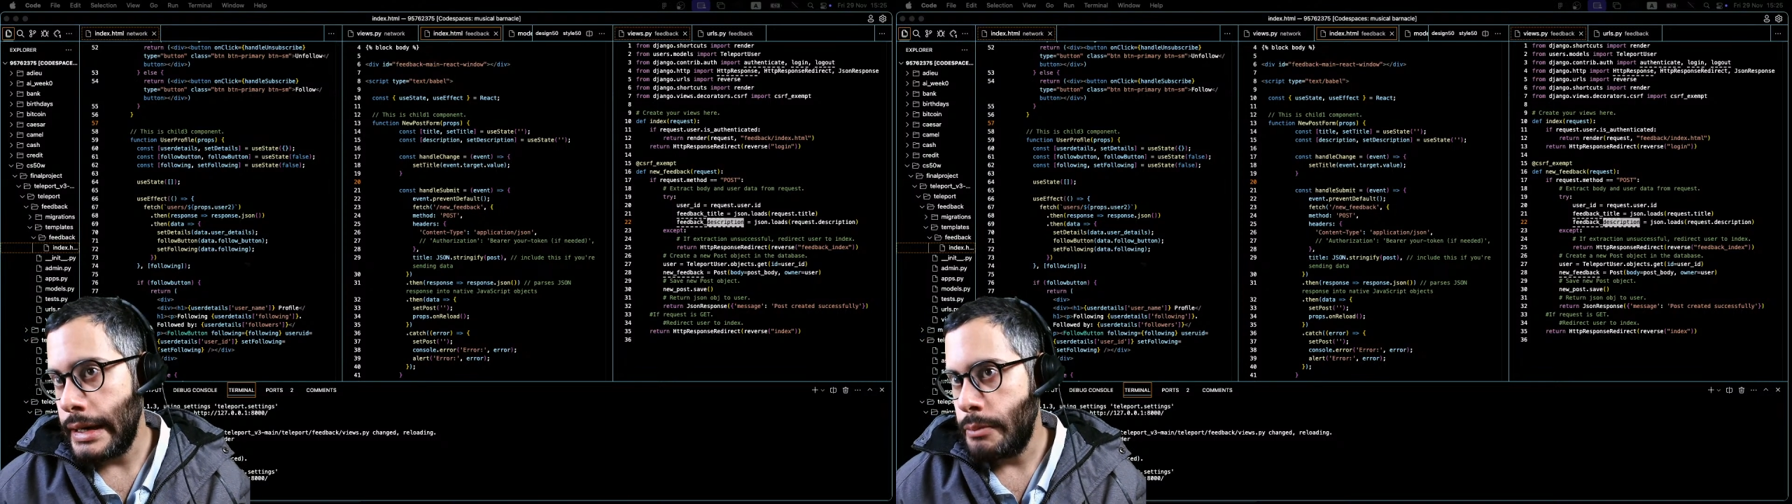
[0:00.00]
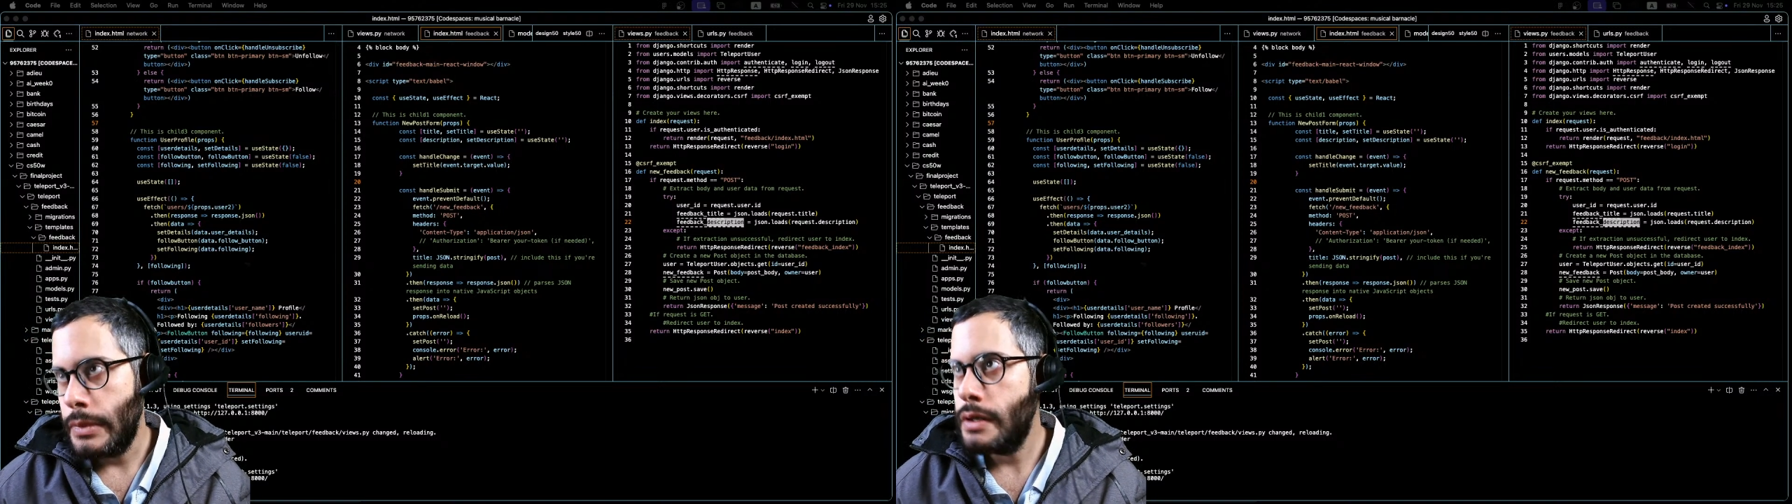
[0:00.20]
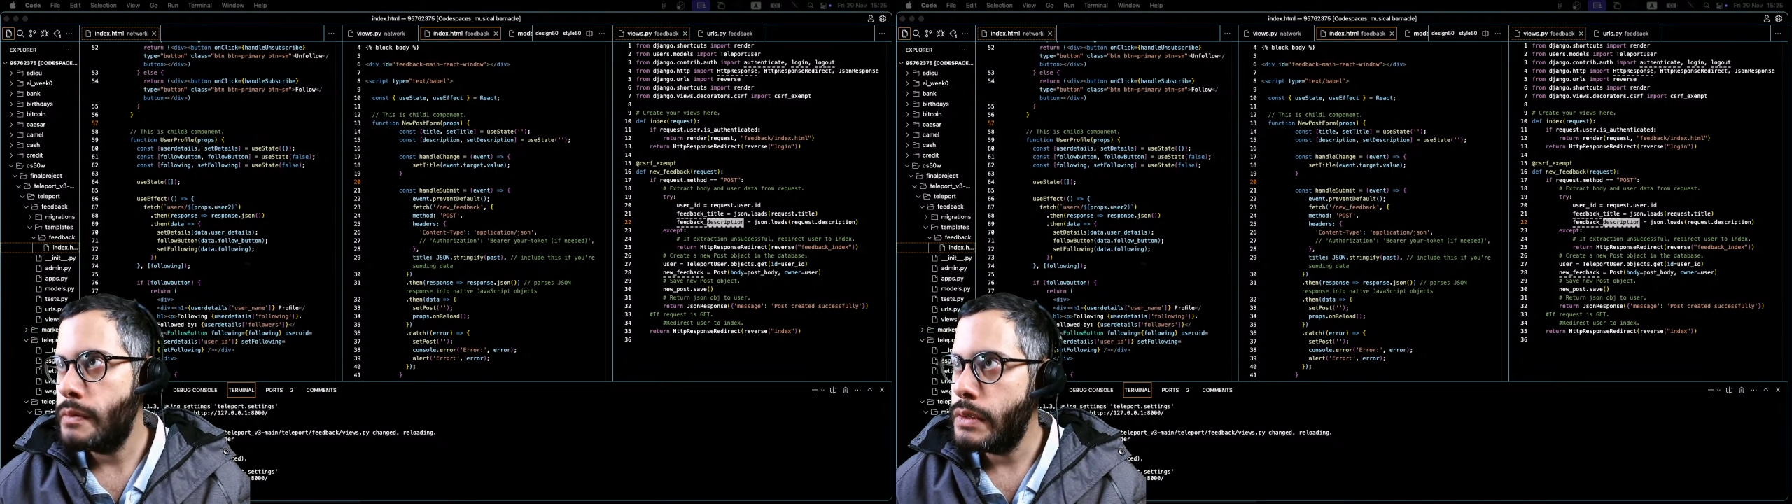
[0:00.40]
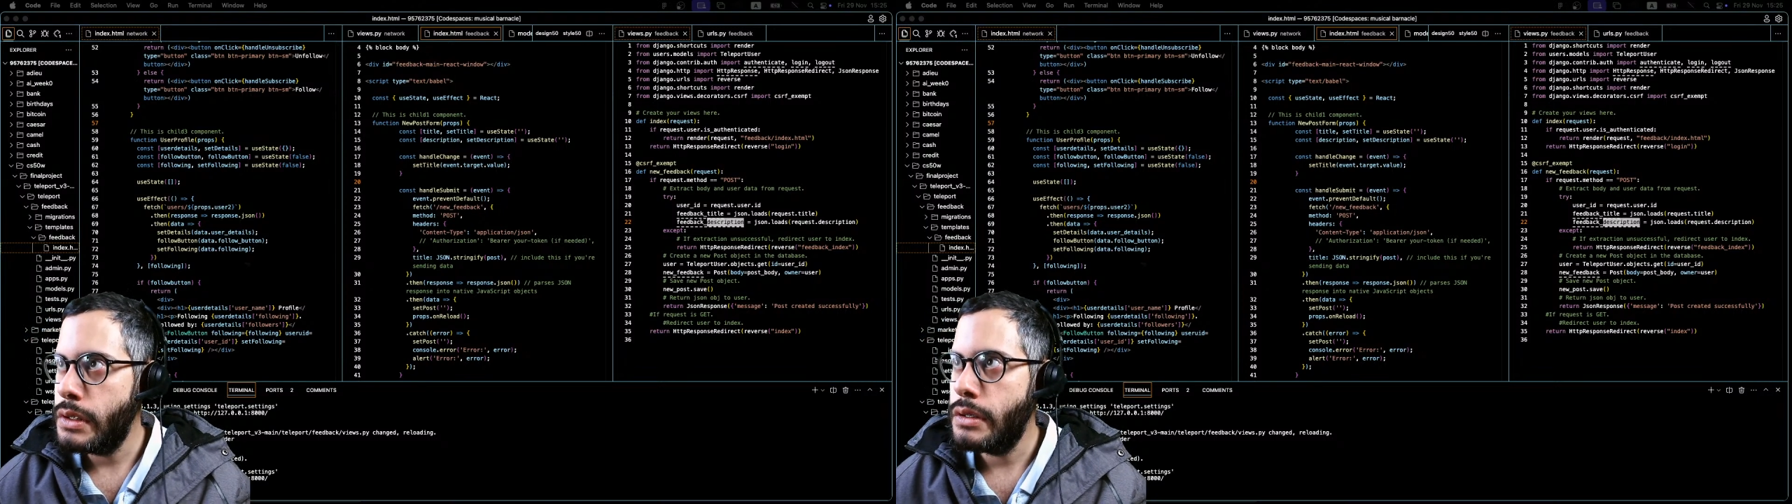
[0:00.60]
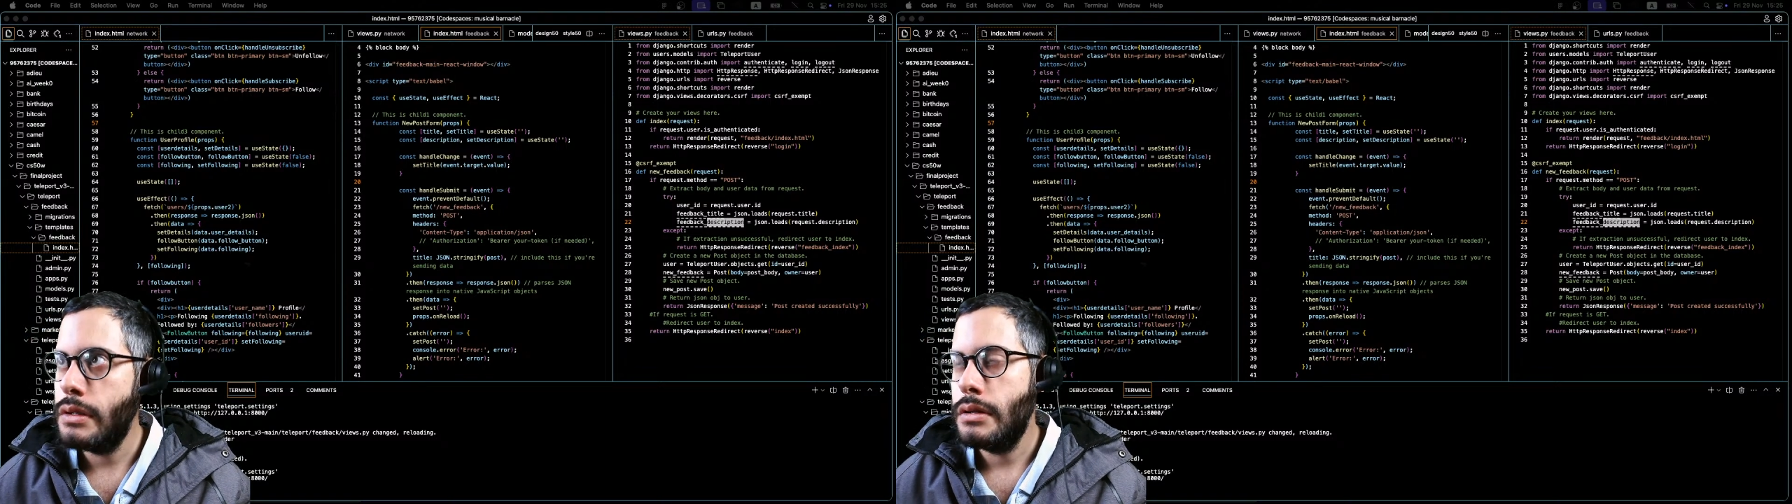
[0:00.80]

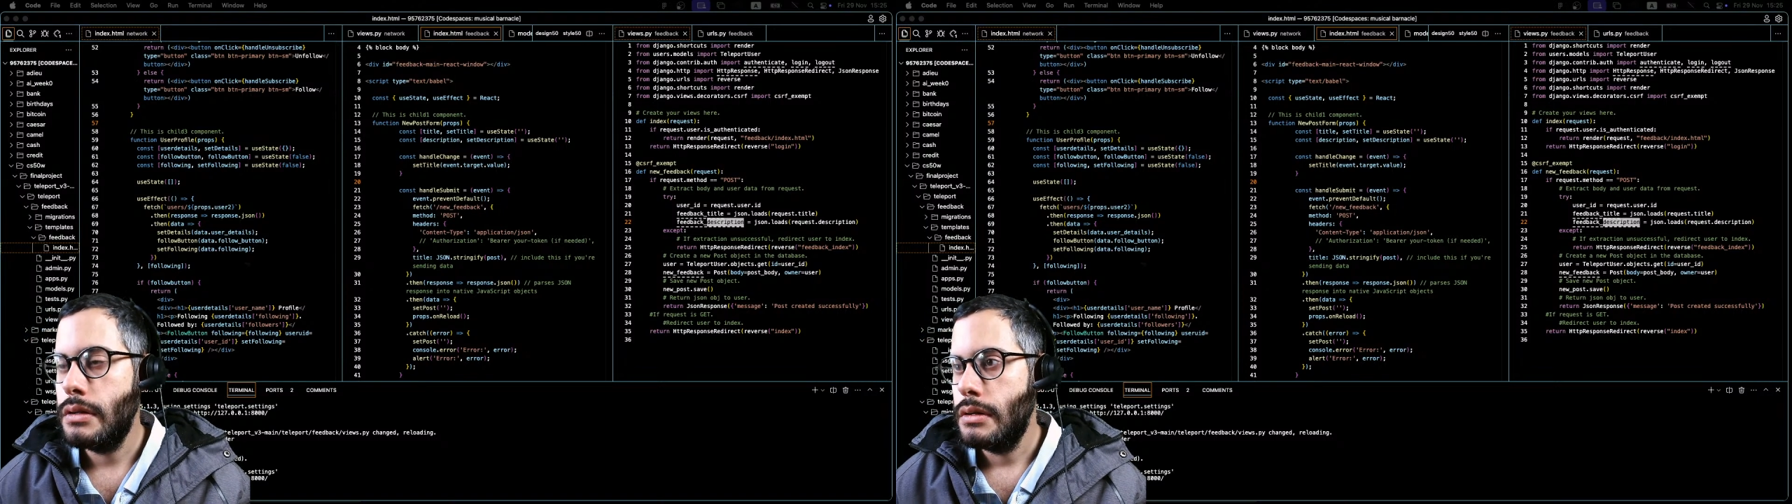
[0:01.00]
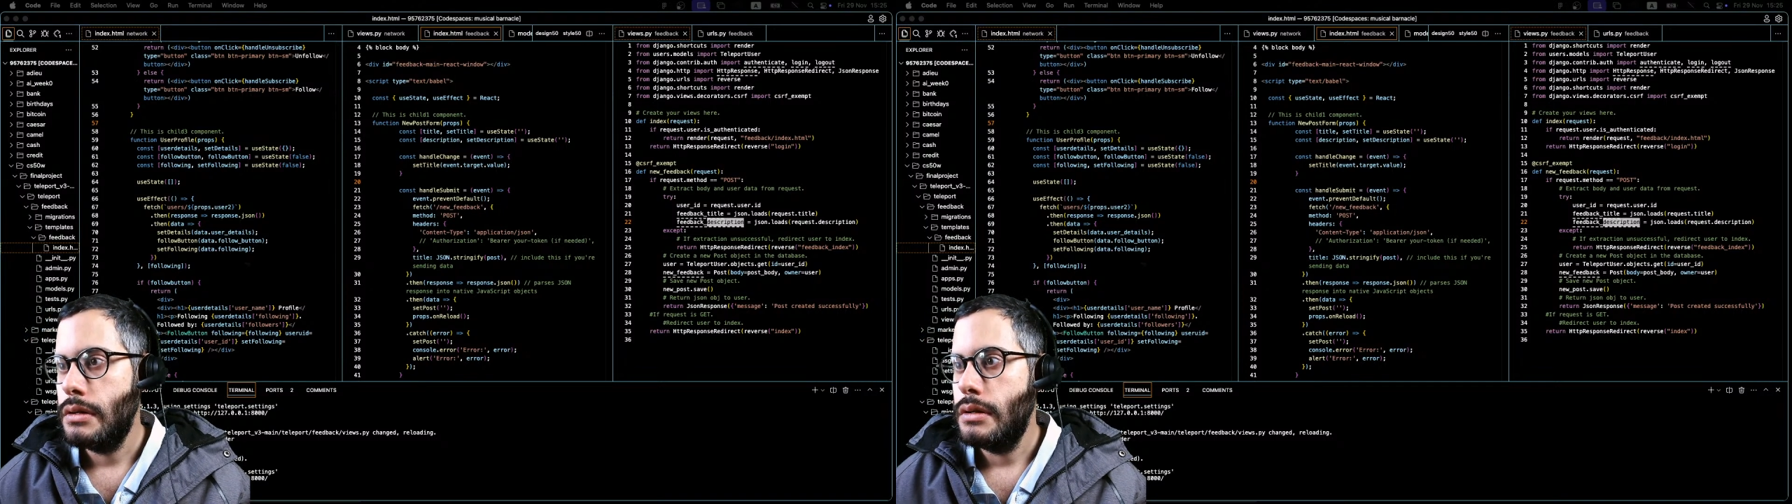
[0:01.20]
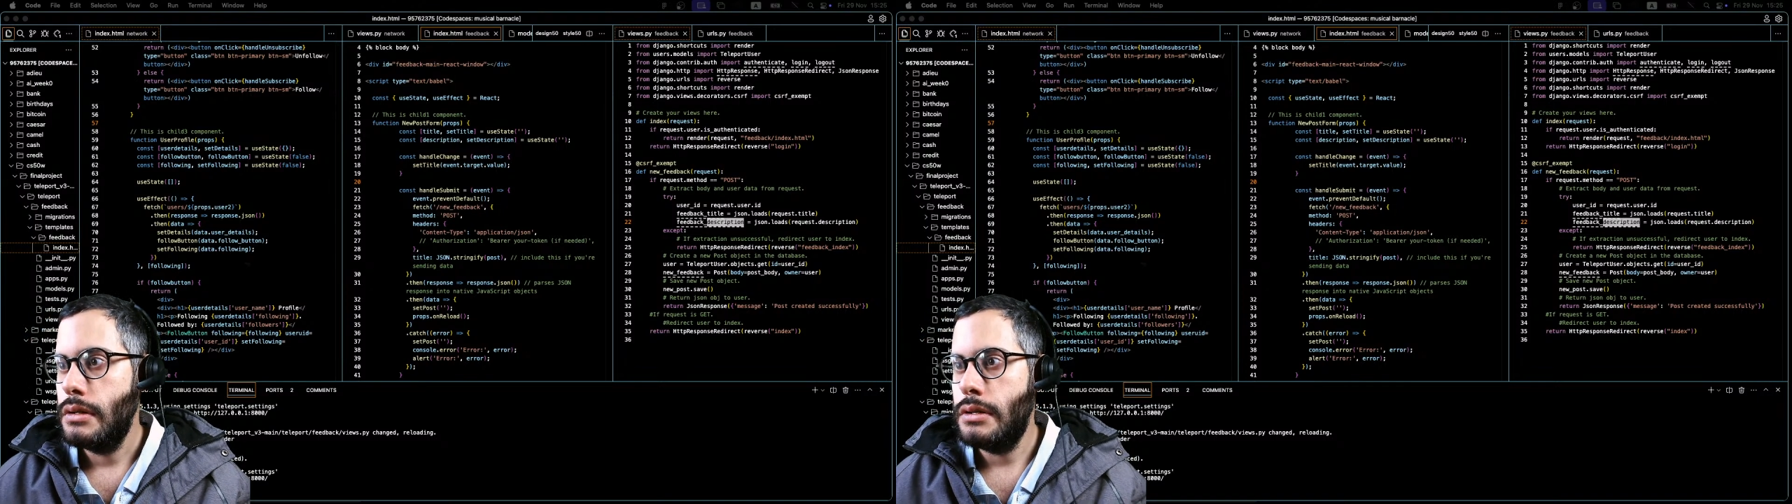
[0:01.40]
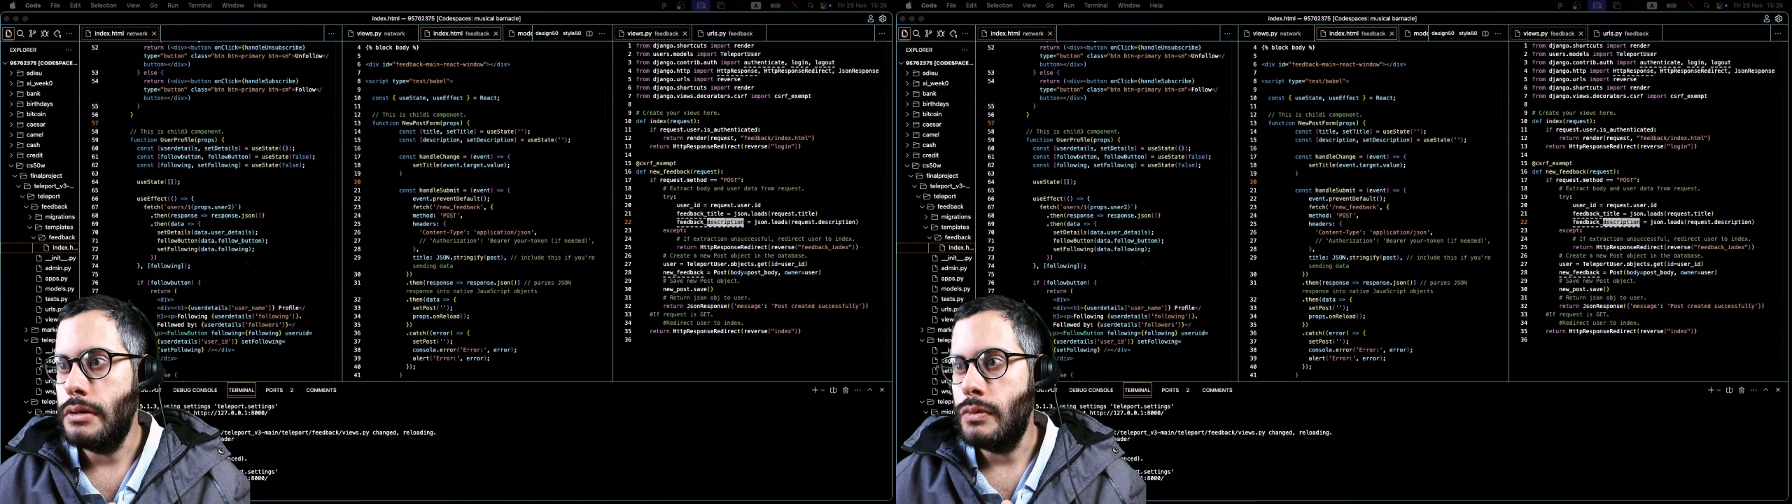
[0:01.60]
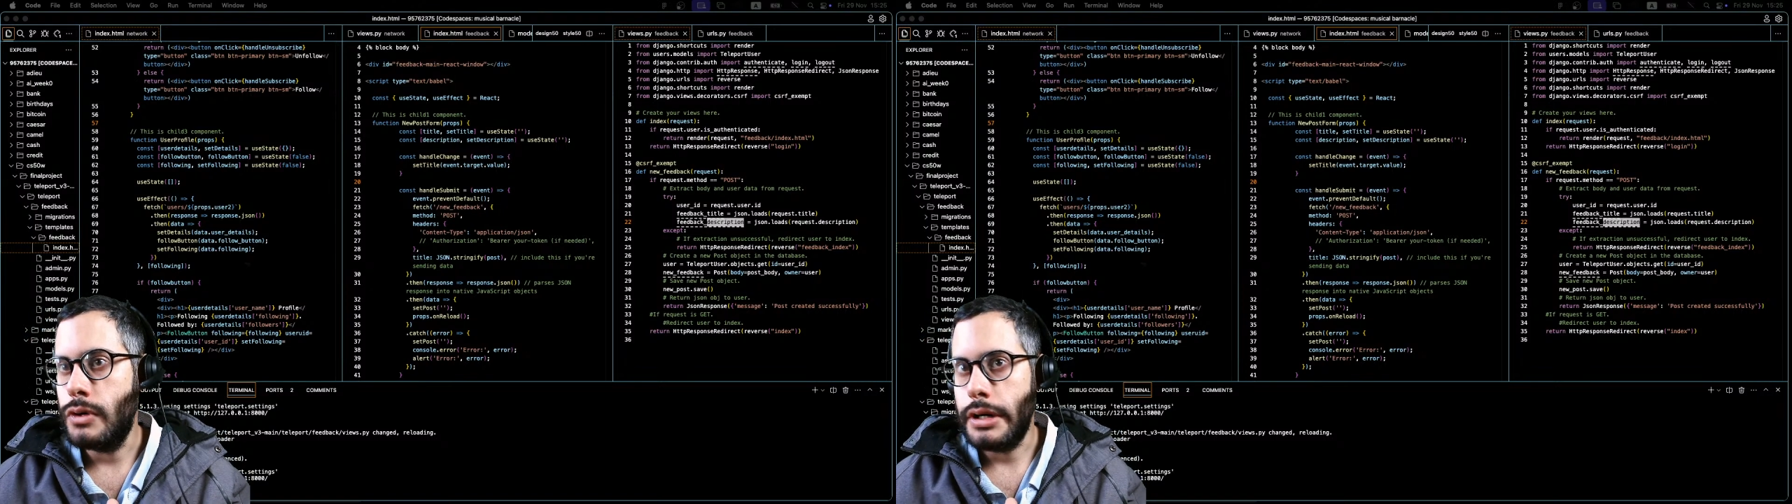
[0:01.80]
maybe could
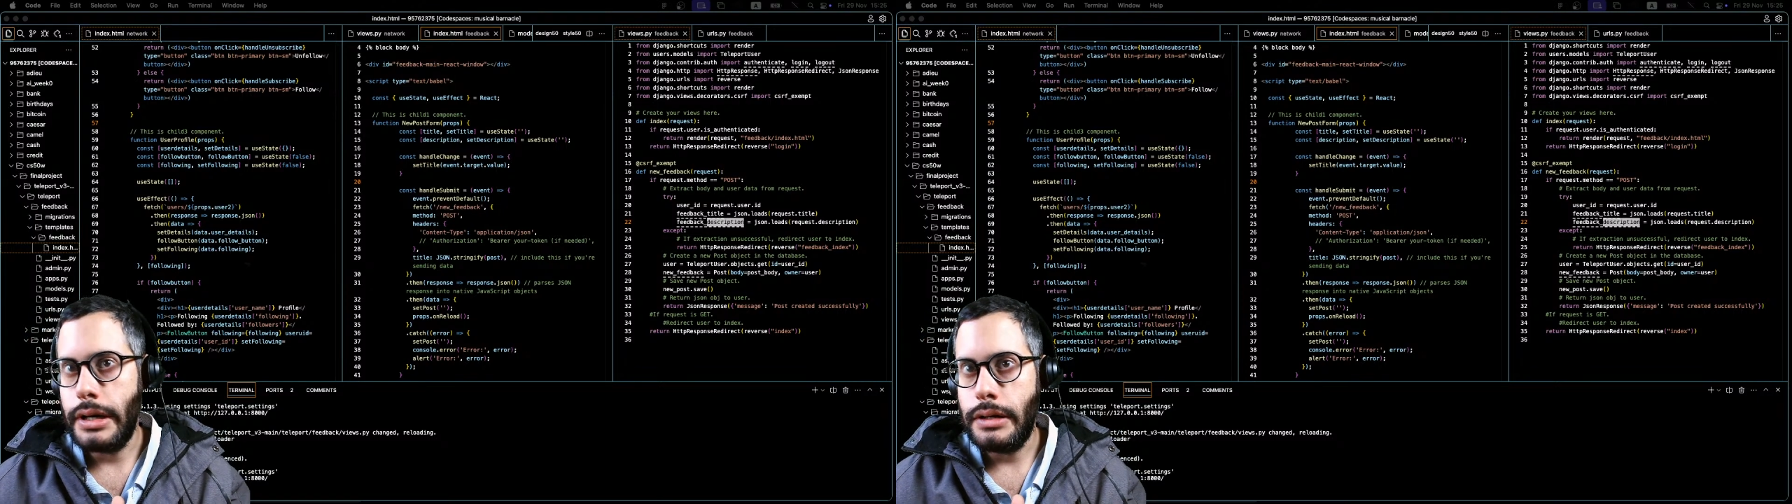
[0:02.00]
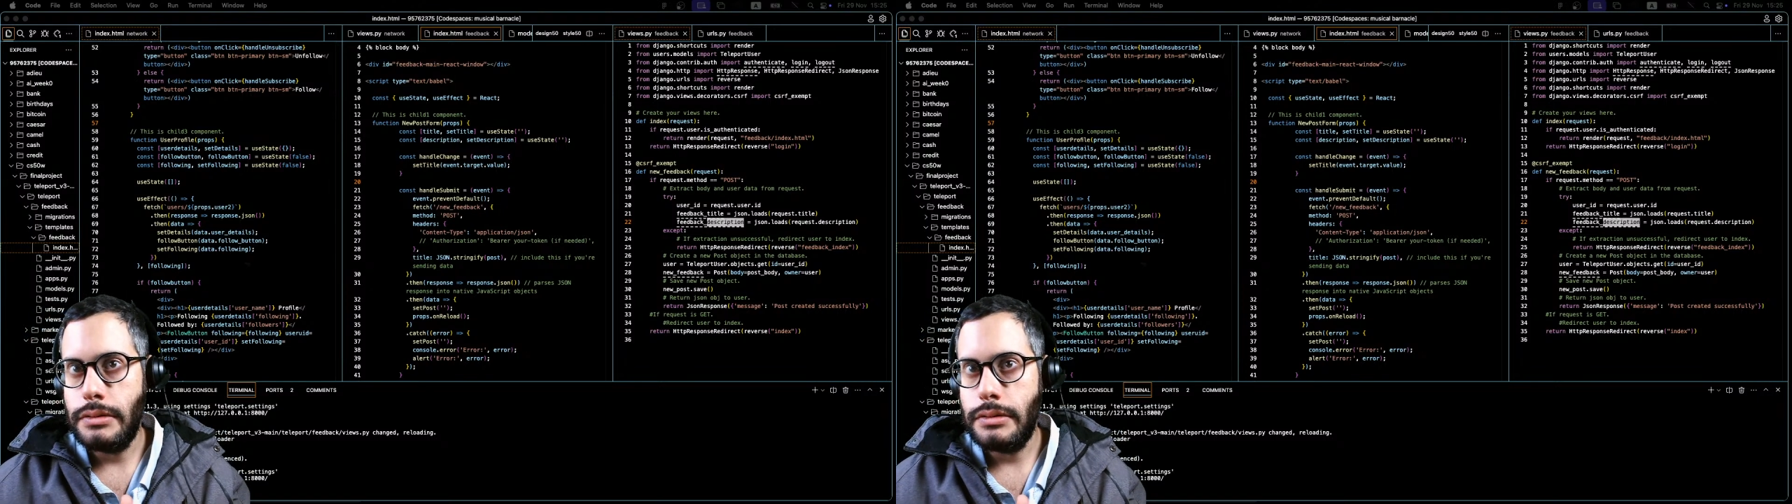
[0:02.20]
work out.